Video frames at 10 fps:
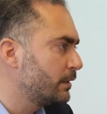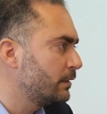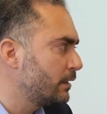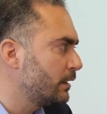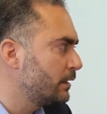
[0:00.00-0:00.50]

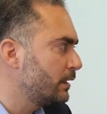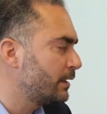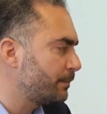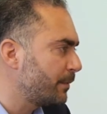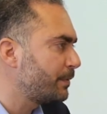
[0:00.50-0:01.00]
in
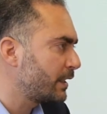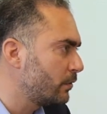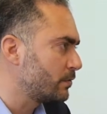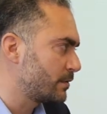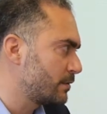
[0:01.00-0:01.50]
the public
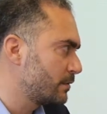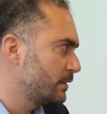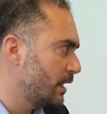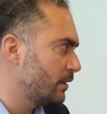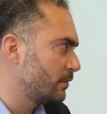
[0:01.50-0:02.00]
laws
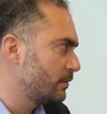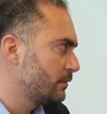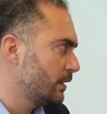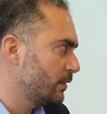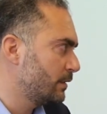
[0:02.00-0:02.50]

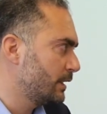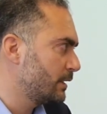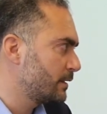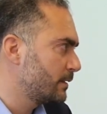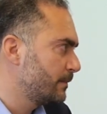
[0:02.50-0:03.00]

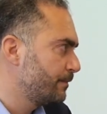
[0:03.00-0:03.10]
nowadays?